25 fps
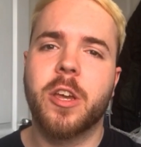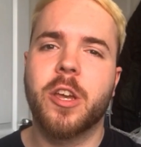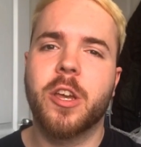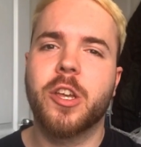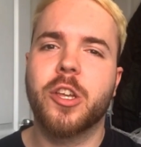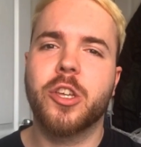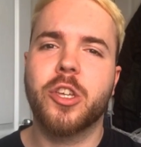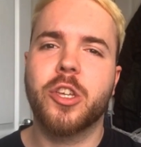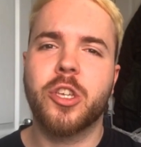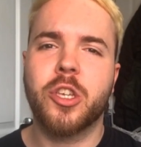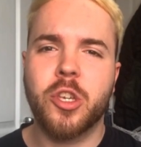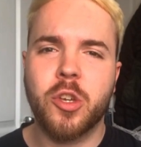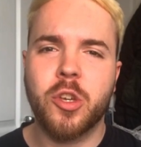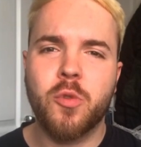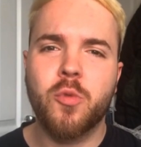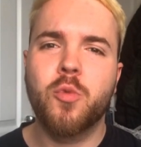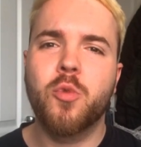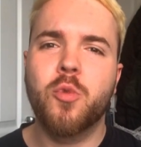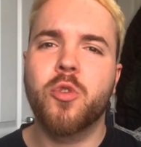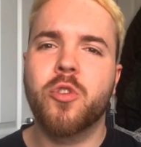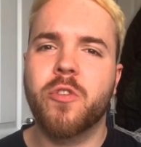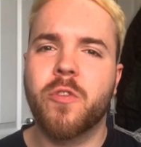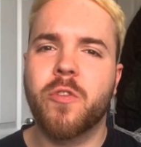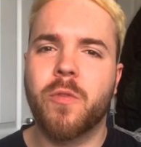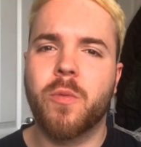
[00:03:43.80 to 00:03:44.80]
you
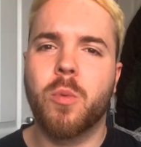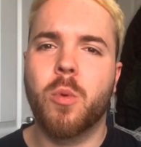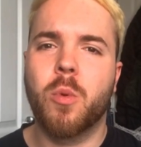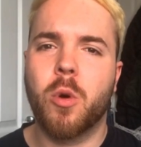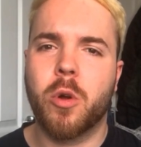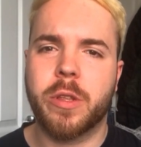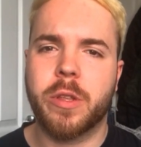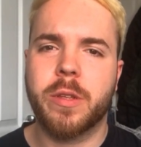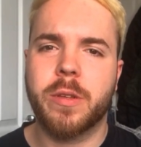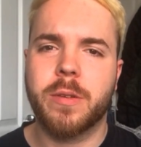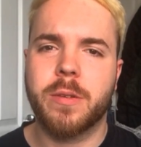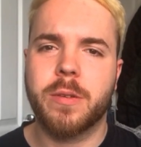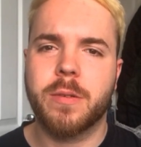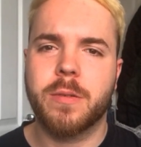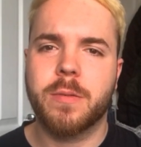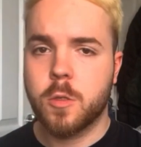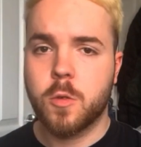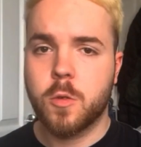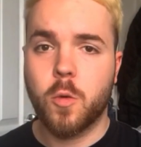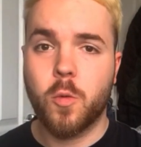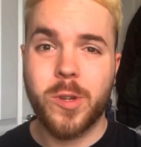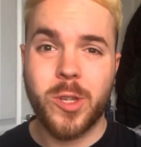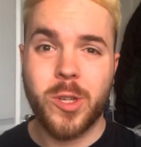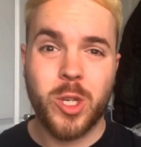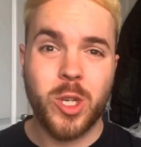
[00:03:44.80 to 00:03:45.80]
would have won.
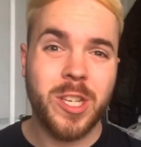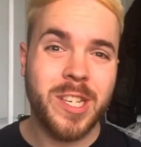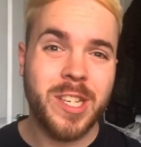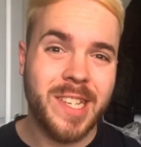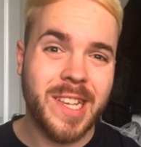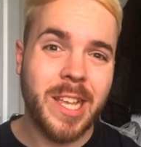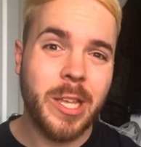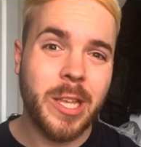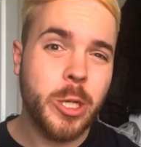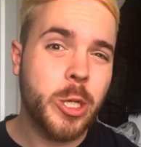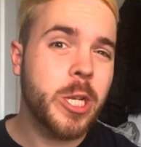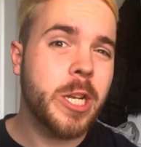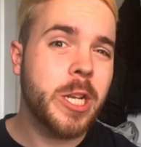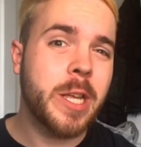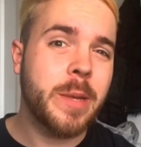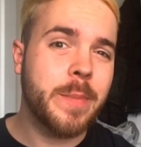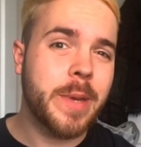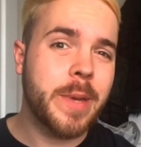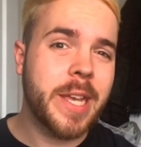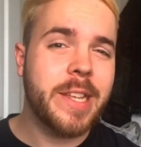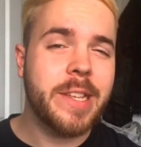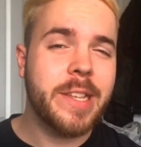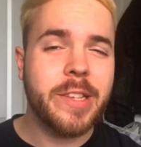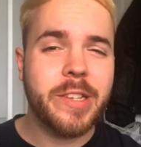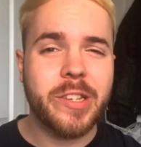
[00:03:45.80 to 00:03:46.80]
Which essentially
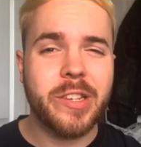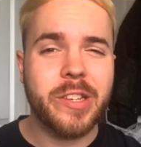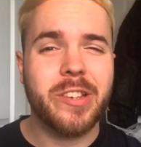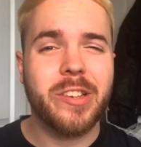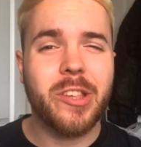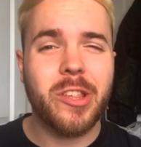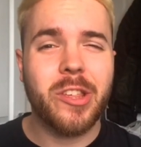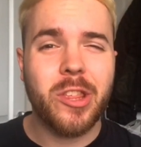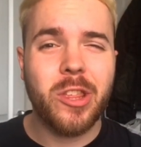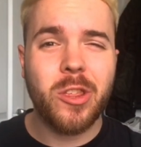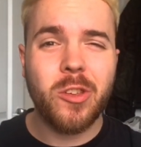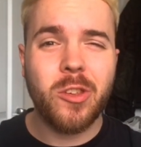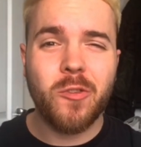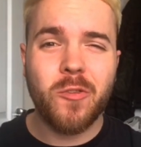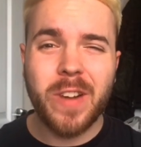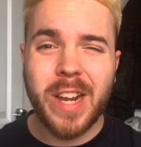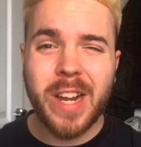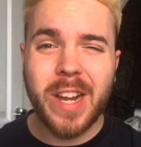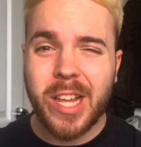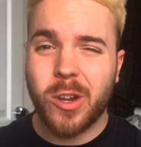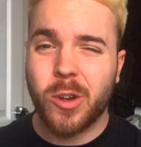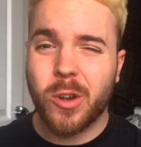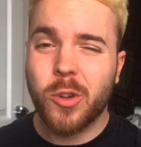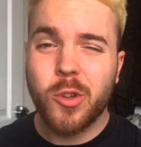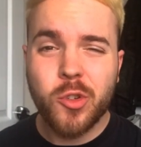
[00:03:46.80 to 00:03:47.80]
means
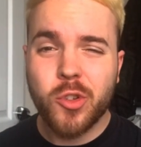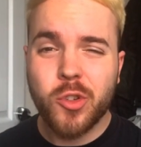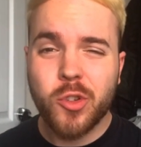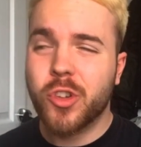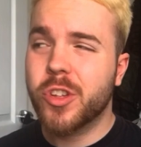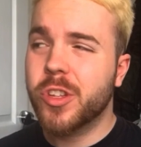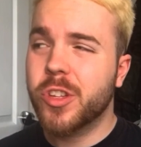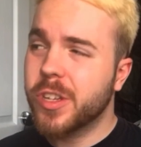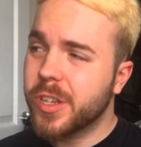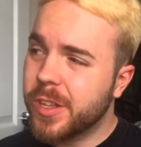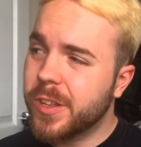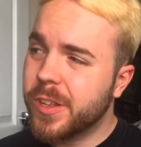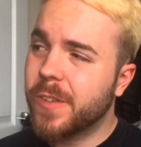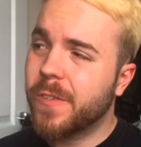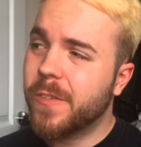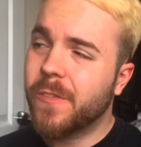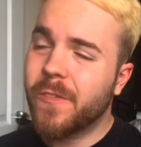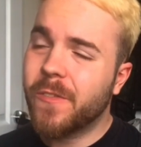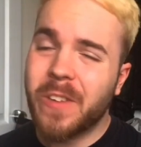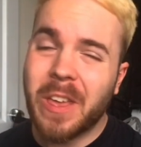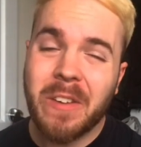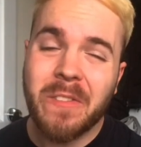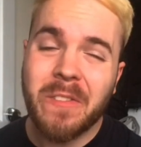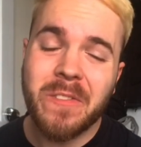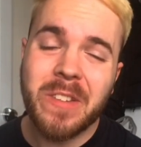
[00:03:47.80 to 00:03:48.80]

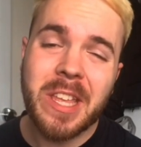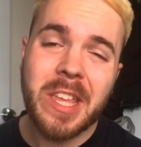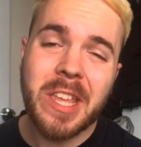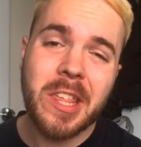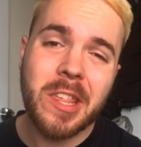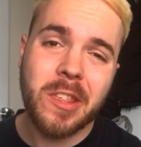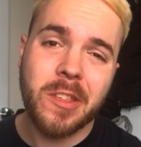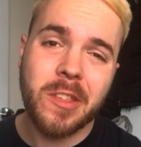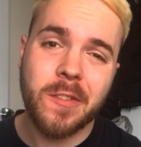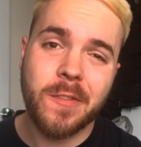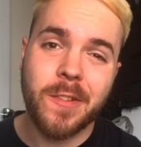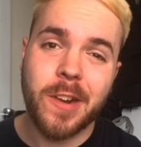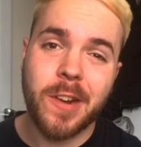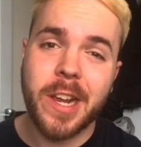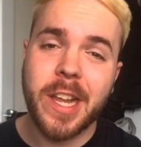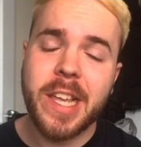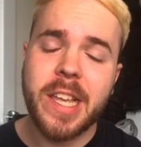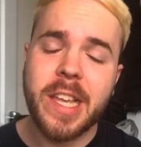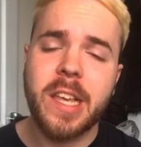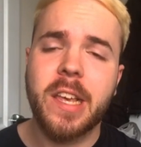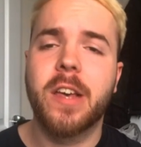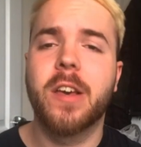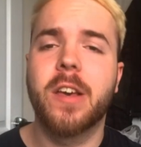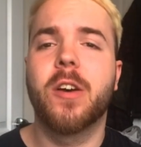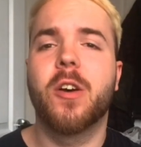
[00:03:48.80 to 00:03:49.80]
353
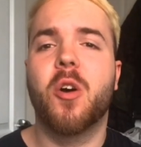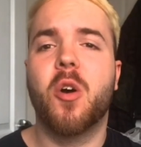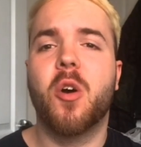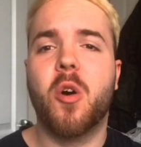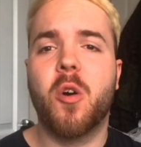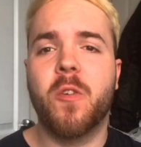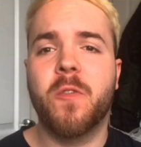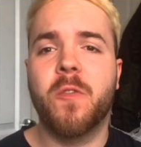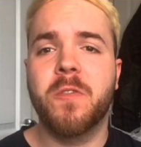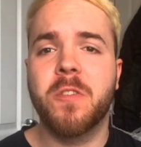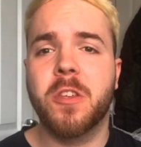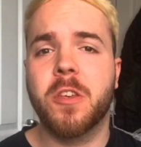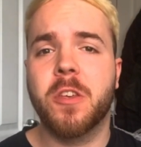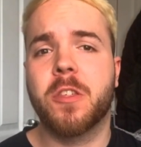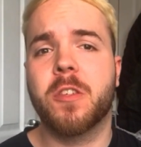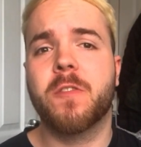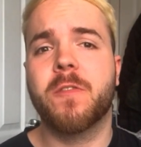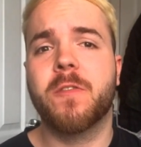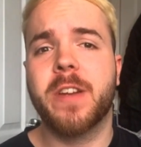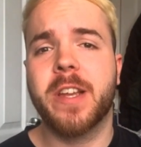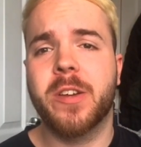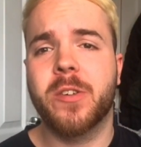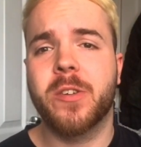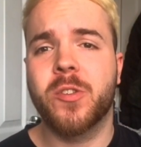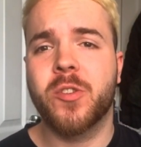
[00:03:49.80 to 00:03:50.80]
of the
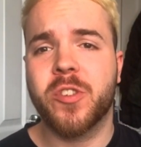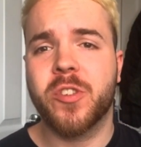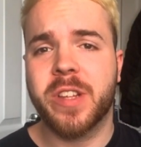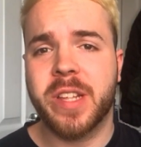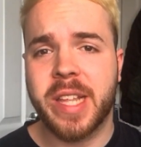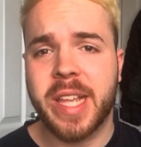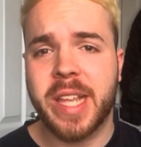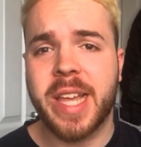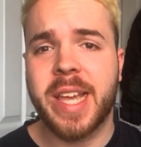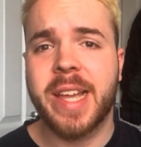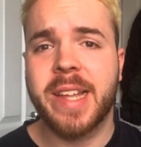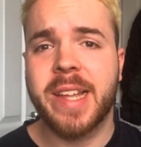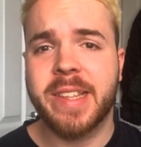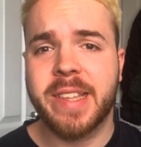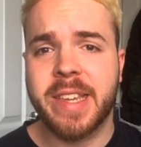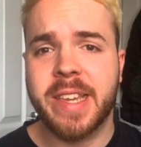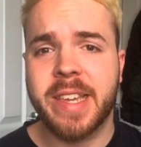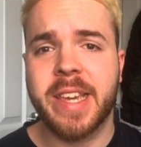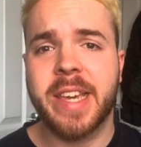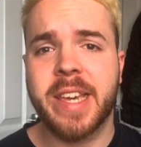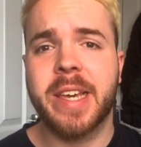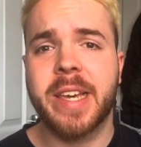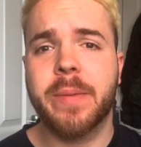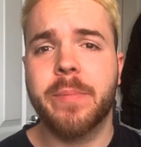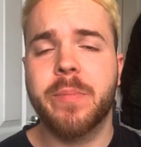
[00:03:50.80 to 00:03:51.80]
380
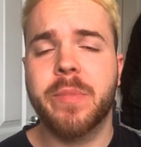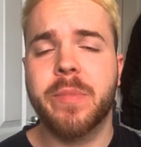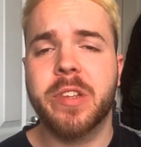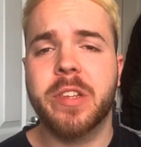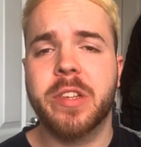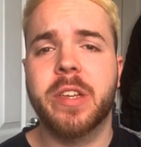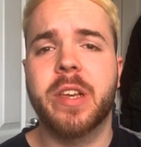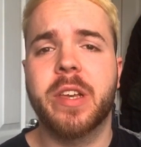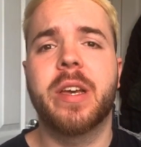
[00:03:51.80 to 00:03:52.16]
games